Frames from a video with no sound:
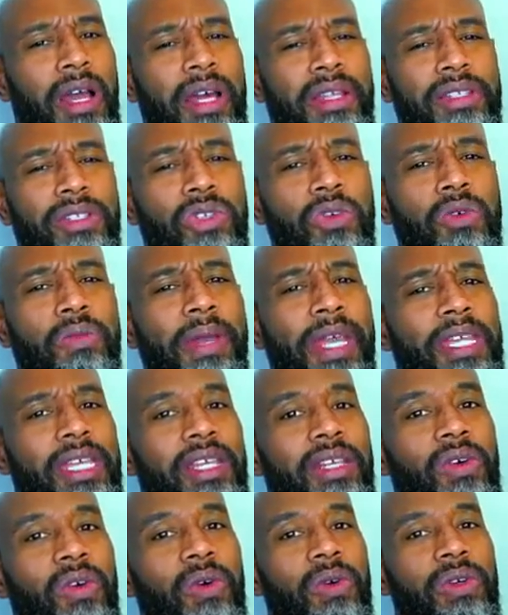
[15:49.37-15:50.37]
two
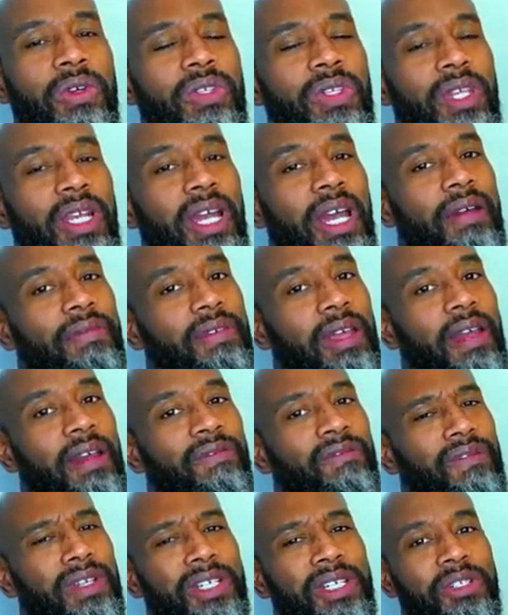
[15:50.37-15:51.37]
baking orders that I have to have
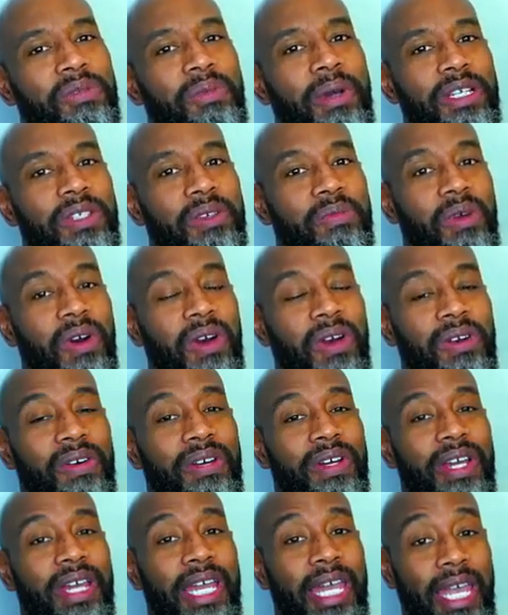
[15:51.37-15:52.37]
finished by tomorrow,
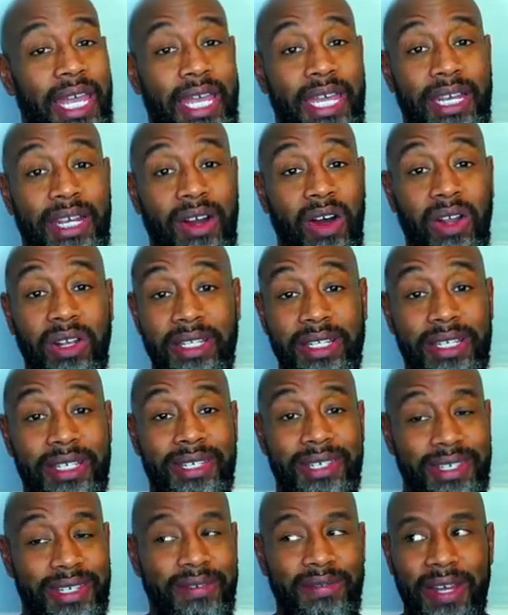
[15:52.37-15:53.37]
and all of this
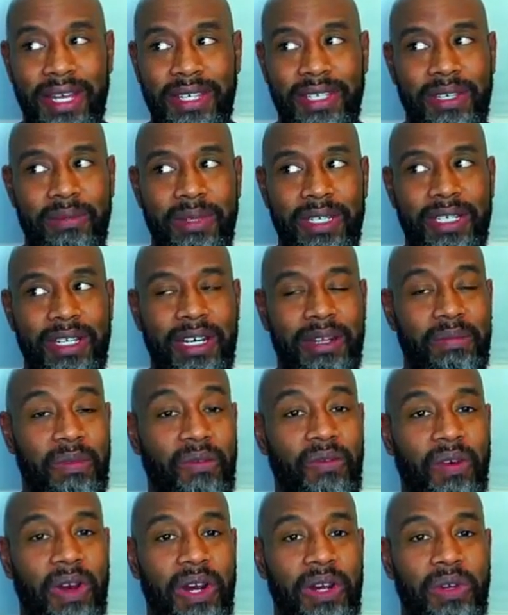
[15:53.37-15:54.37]
stuff has to be done
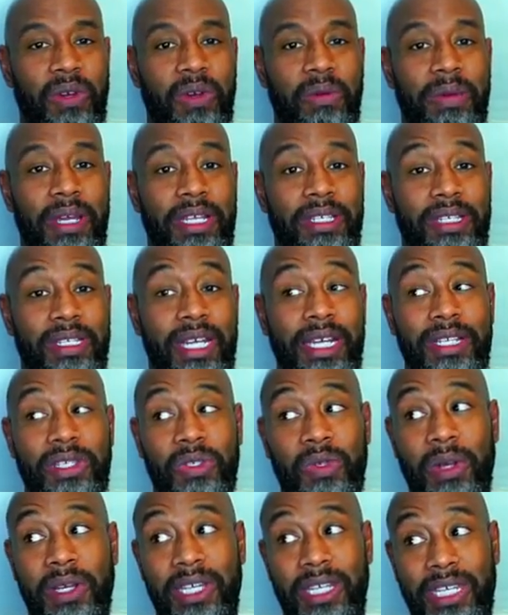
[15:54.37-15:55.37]
before I go to bed tonight so
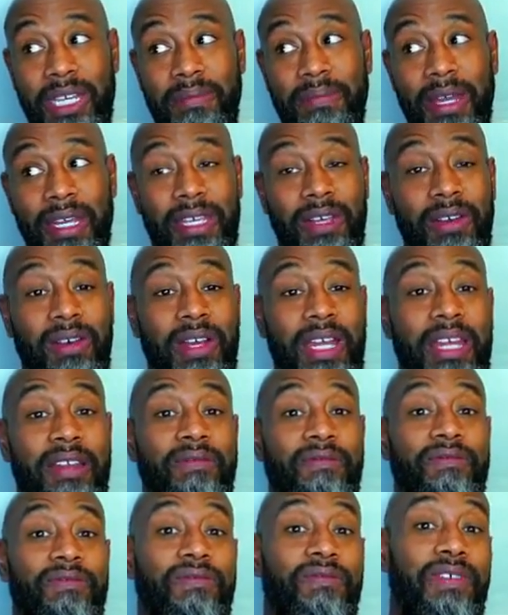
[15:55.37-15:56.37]
I can get back here and
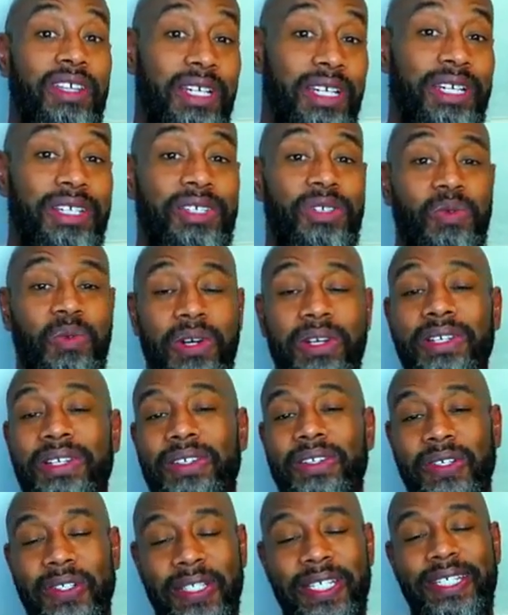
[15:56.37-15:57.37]
finish working
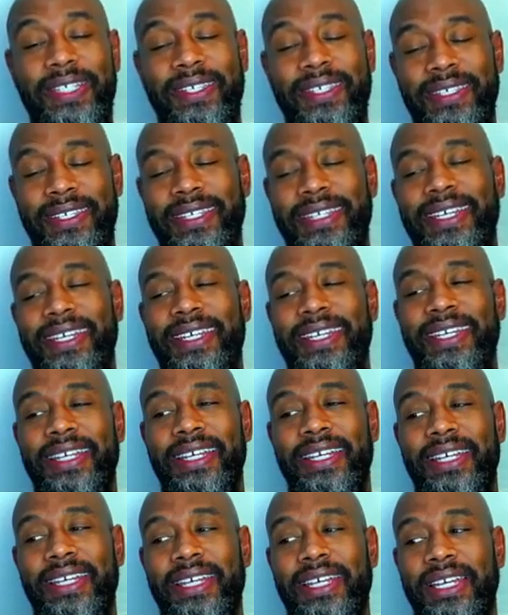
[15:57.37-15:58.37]
on this
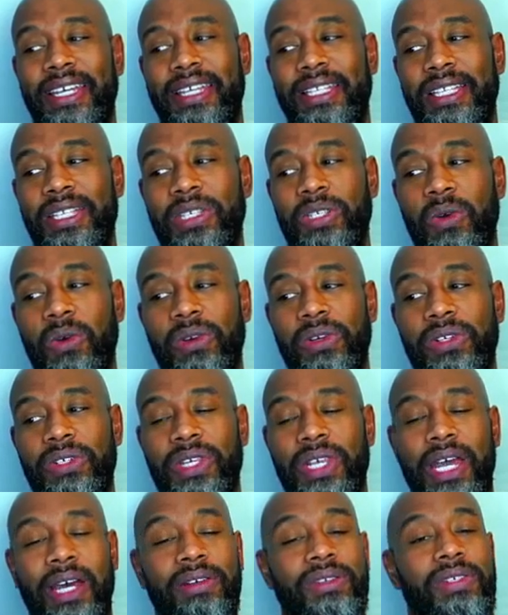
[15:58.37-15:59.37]
hoarder's
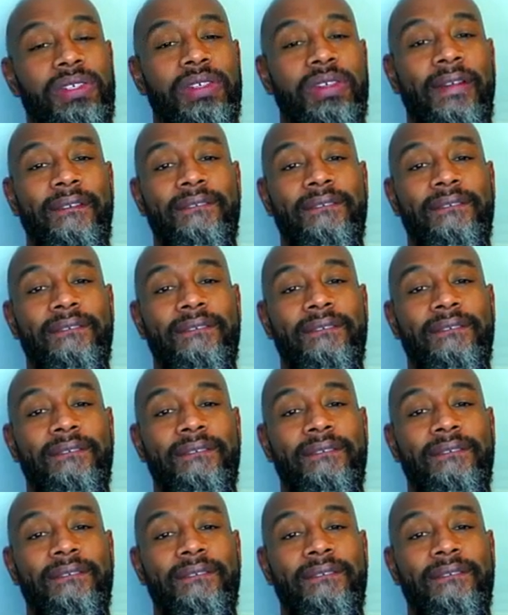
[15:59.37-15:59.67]
house.